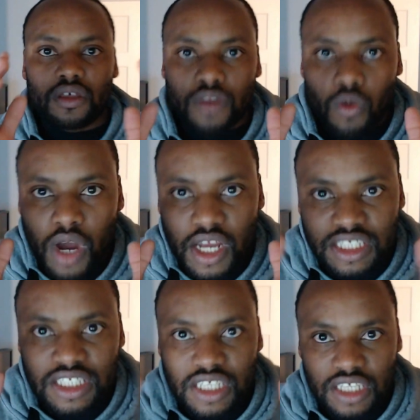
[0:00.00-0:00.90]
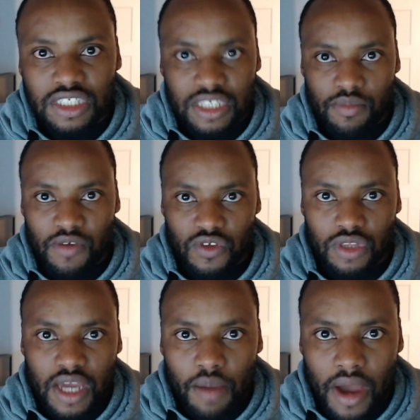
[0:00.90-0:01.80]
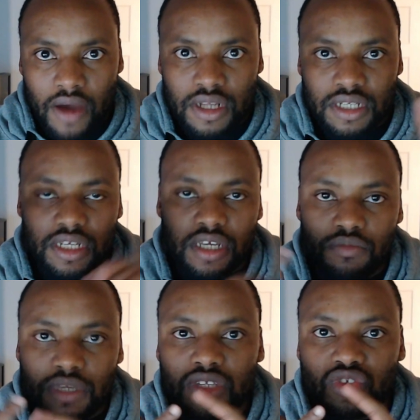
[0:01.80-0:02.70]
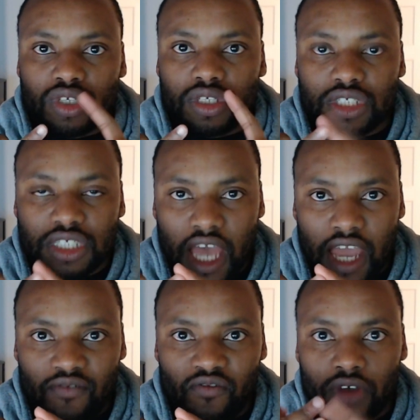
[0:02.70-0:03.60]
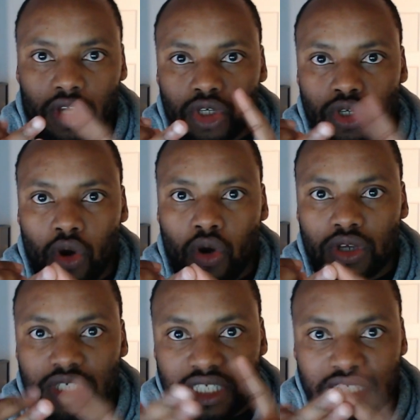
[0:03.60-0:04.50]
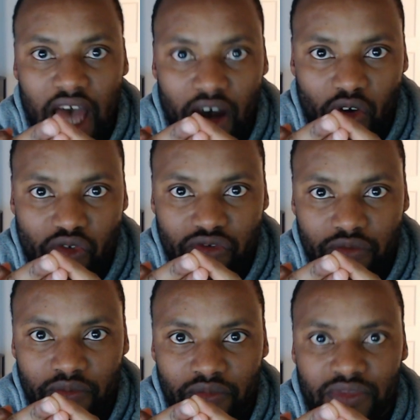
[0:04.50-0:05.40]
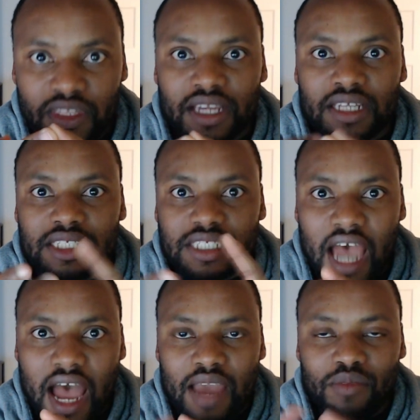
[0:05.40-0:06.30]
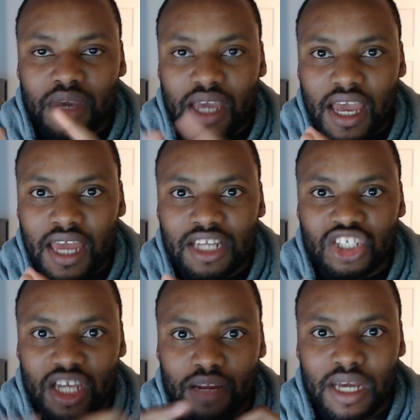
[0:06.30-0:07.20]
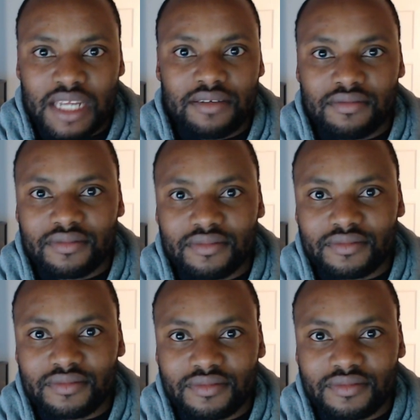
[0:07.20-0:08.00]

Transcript: because the word system, if you think about it, it means save yourself time, energy, and money.